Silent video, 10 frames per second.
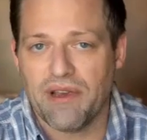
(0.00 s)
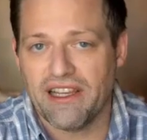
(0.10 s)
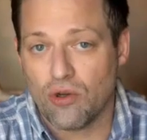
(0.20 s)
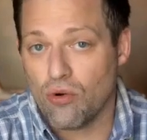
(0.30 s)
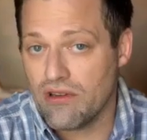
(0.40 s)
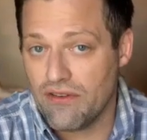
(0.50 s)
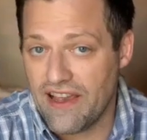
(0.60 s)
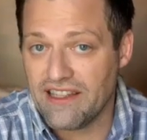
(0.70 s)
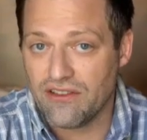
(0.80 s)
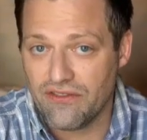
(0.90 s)
space or the
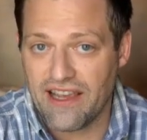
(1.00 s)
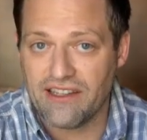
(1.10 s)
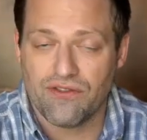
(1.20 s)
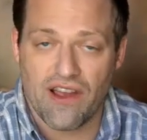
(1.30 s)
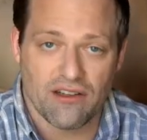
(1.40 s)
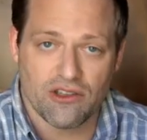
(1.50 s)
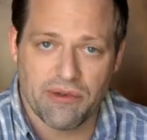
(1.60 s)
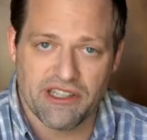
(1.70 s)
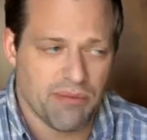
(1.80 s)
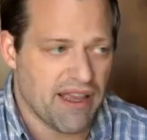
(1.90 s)
face-to-face final
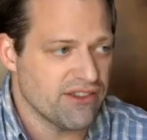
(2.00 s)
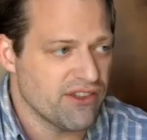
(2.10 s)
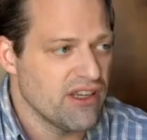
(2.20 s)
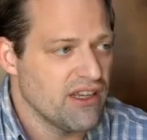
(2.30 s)
expense space,